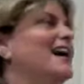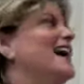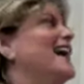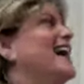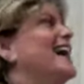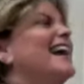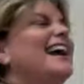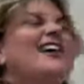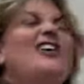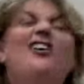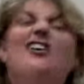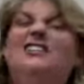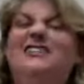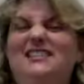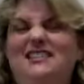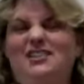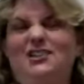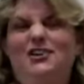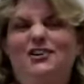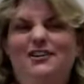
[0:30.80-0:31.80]
And I called
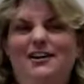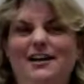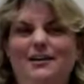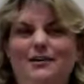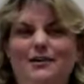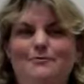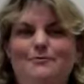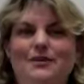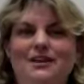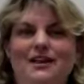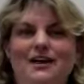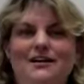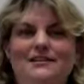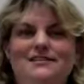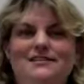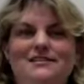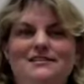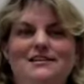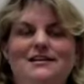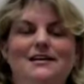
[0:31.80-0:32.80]
it ternary
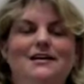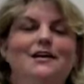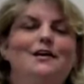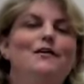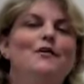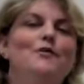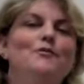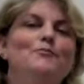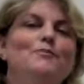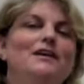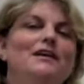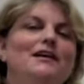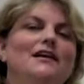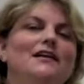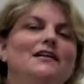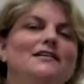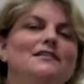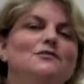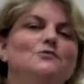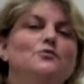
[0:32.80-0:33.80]
plus
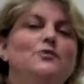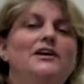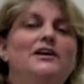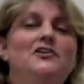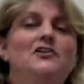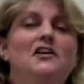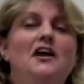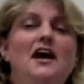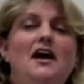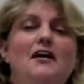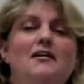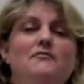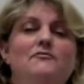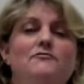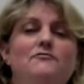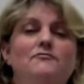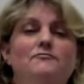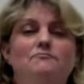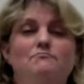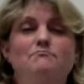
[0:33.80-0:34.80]
because we could have
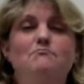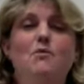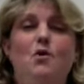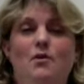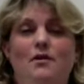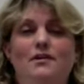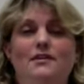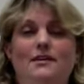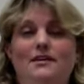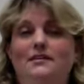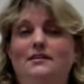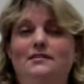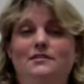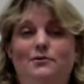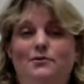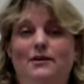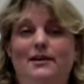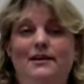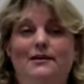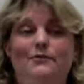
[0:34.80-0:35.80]
more than
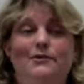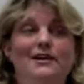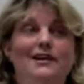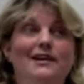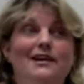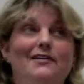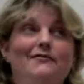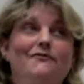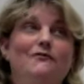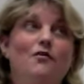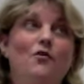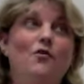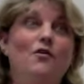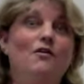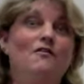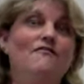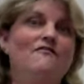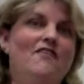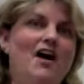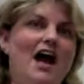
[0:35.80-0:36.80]
three. We could have 4
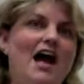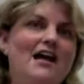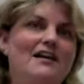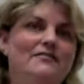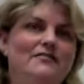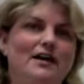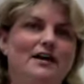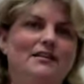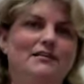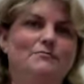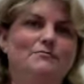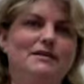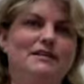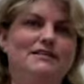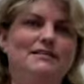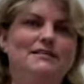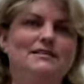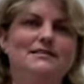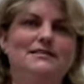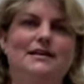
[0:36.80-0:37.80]
or 5
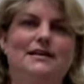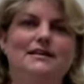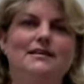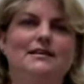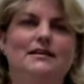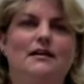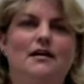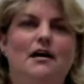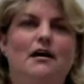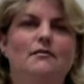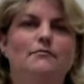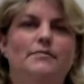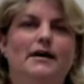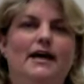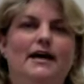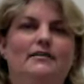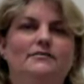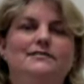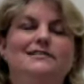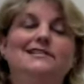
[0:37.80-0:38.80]
elements in the
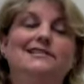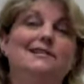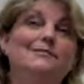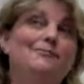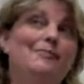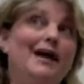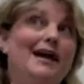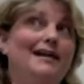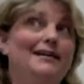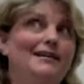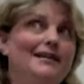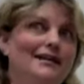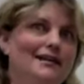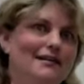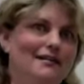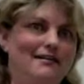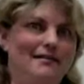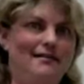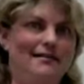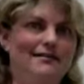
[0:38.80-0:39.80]
compound depending
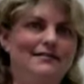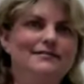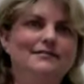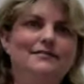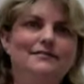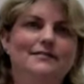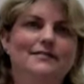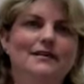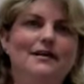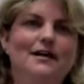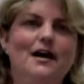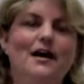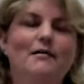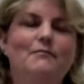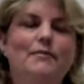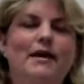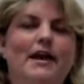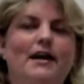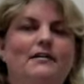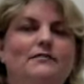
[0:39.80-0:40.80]
on the
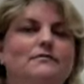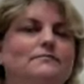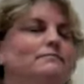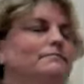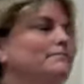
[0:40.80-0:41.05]
compound.